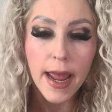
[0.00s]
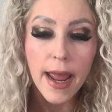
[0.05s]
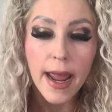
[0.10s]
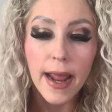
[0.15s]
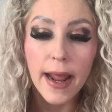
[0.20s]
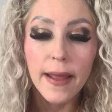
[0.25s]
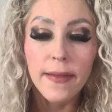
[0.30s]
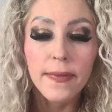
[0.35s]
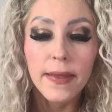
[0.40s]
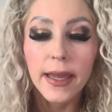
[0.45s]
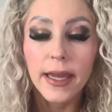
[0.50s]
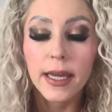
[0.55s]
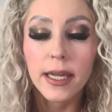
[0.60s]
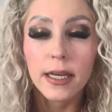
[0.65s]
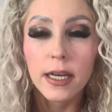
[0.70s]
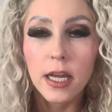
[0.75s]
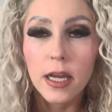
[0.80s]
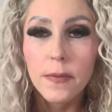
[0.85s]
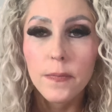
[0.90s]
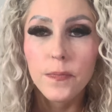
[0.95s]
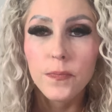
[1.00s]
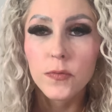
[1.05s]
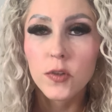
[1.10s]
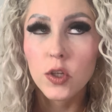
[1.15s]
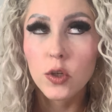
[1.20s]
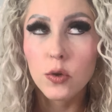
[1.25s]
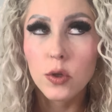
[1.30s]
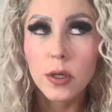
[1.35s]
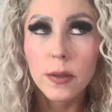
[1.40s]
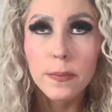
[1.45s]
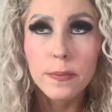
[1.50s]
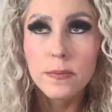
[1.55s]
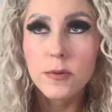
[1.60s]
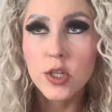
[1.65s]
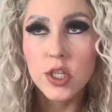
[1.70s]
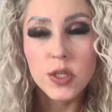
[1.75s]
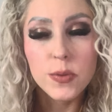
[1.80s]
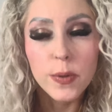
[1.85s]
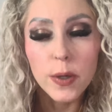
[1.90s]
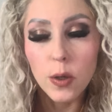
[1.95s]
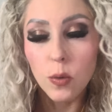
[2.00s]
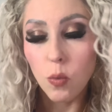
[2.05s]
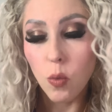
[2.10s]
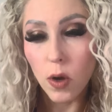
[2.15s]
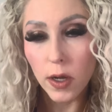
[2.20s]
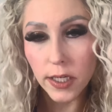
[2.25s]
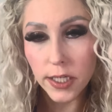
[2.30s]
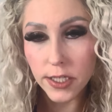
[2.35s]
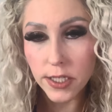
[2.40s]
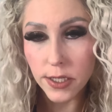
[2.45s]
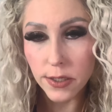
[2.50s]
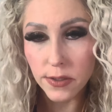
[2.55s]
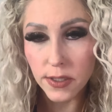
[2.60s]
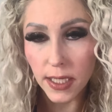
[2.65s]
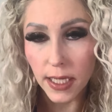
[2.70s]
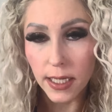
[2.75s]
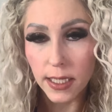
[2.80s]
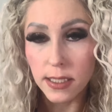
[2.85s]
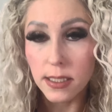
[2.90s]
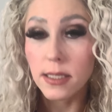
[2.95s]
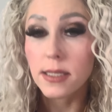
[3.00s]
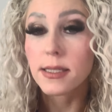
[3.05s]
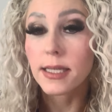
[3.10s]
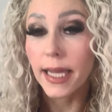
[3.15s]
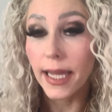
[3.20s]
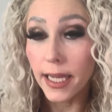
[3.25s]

And then you could just put 1 or 2 sentences